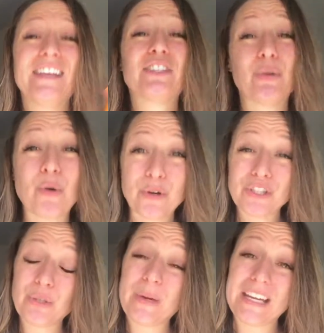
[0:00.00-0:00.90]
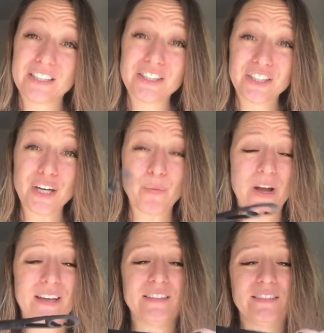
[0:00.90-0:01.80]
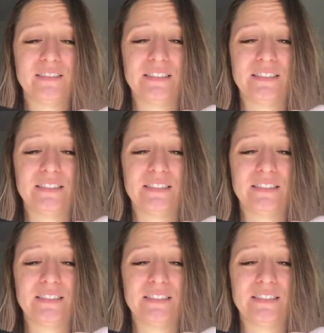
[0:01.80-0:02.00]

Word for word: So in order to insert one,